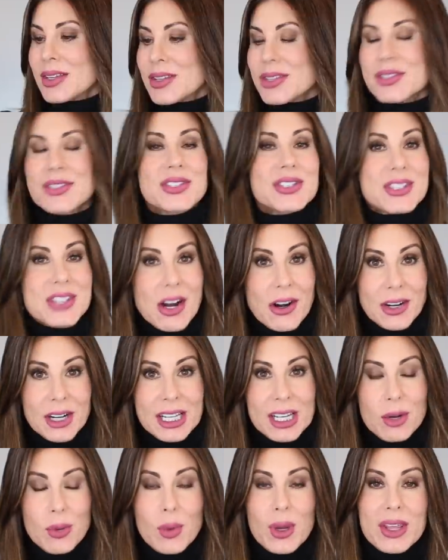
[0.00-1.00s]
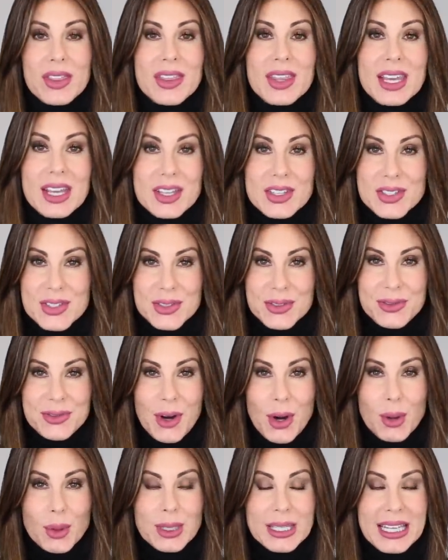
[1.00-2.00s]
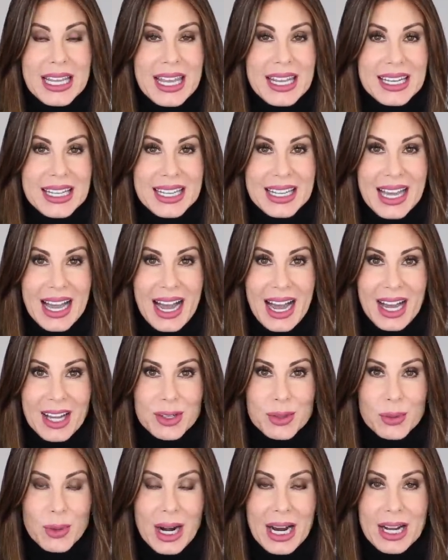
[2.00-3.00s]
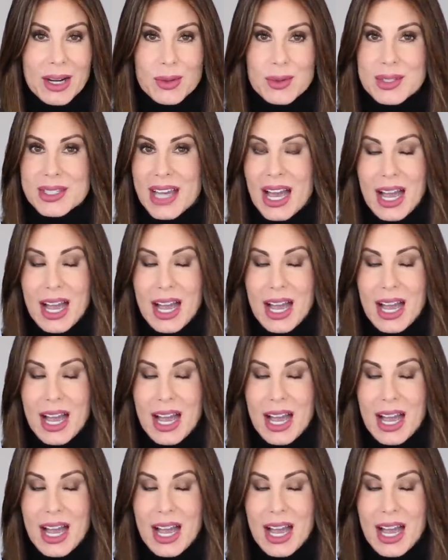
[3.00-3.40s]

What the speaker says: Starting with exfoliating cotton rounds,